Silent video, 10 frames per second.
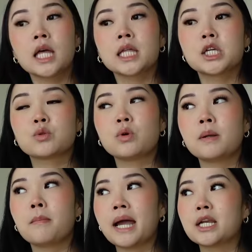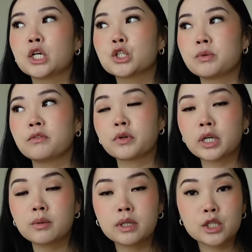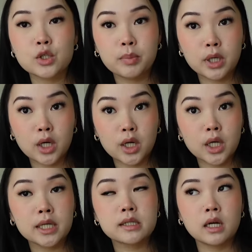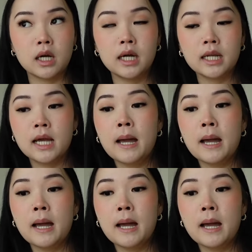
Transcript: this one might not do it for you unless you put on a ton,